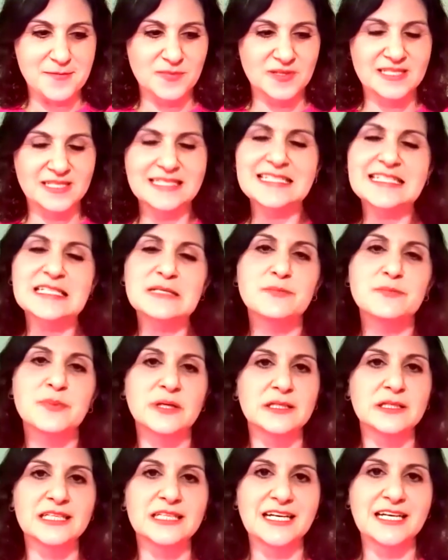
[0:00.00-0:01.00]

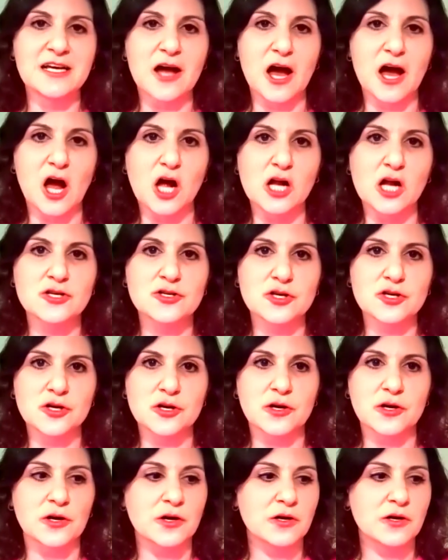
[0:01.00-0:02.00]
Disability
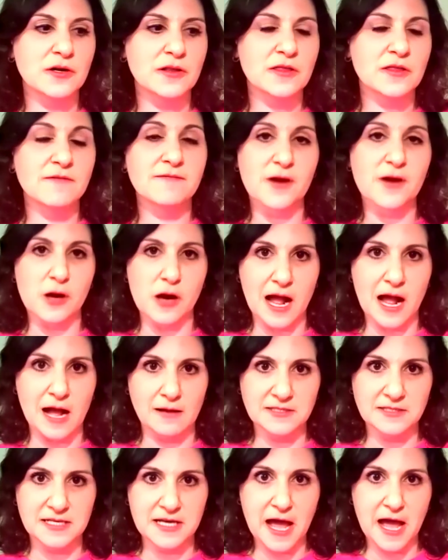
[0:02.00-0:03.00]
under the Fair
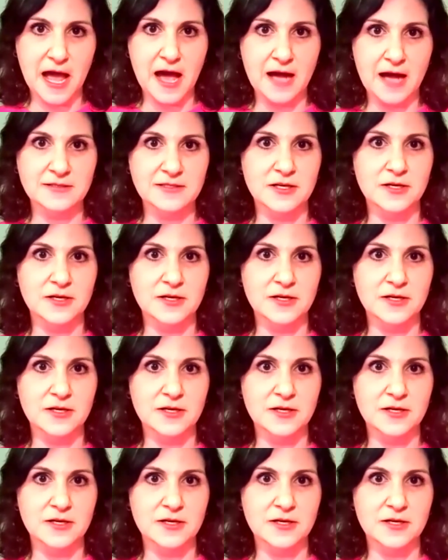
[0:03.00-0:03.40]
Housing Act,